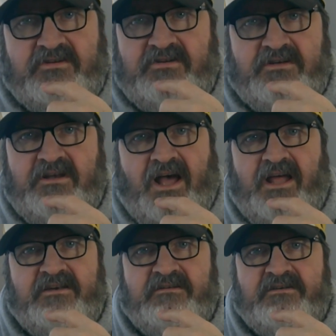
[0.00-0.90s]
should
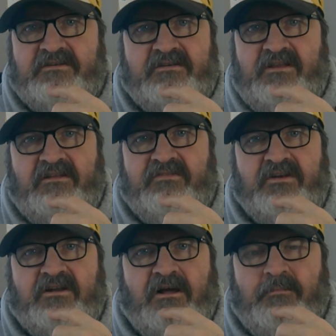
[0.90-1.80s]
not
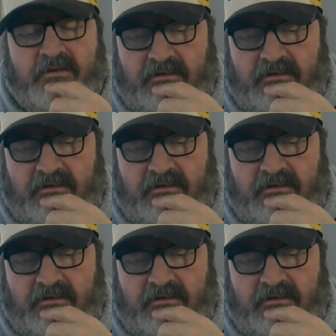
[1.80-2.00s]
even come